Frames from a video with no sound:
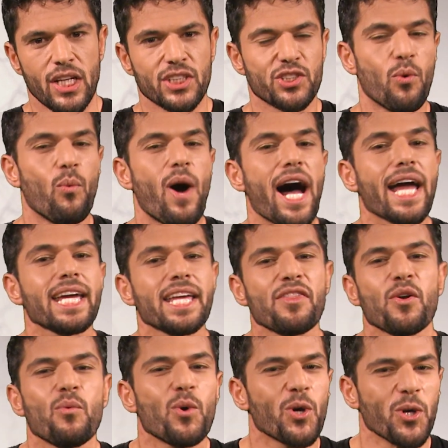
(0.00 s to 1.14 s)
So why in
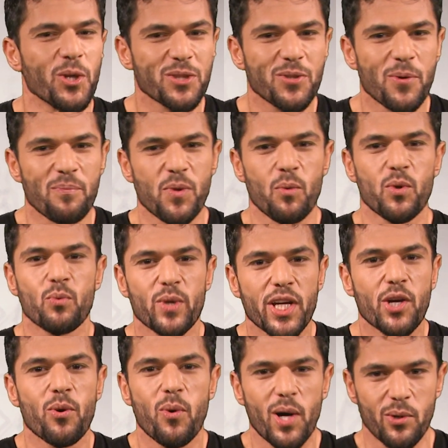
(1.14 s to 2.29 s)
the world would we
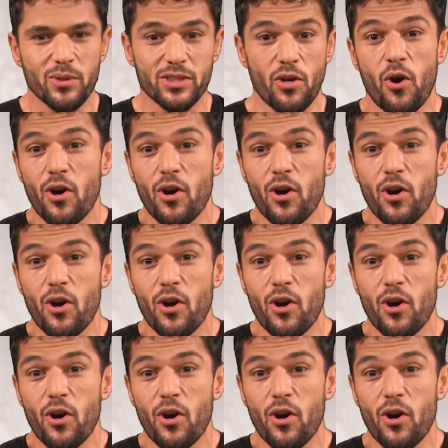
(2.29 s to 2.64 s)
quote